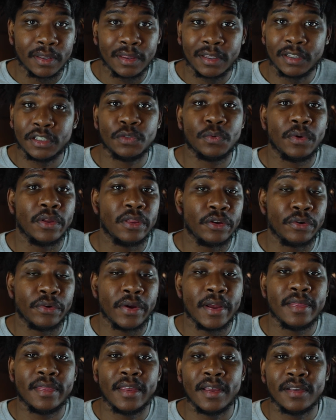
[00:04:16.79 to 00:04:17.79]
And this is one of the
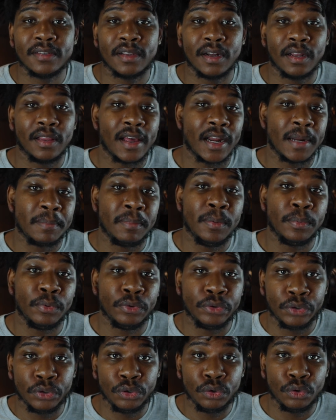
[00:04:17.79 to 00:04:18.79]
great things that a lot of people
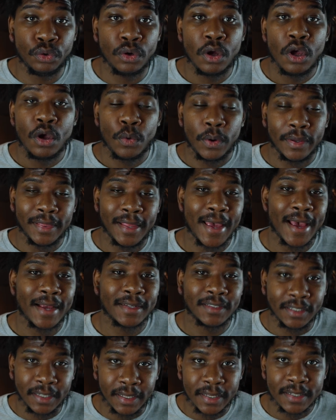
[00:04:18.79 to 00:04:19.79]
do when they
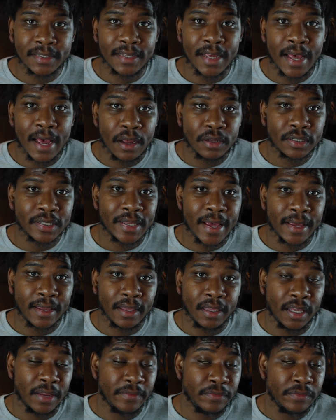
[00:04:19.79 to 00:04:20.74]
actually get into house hacking.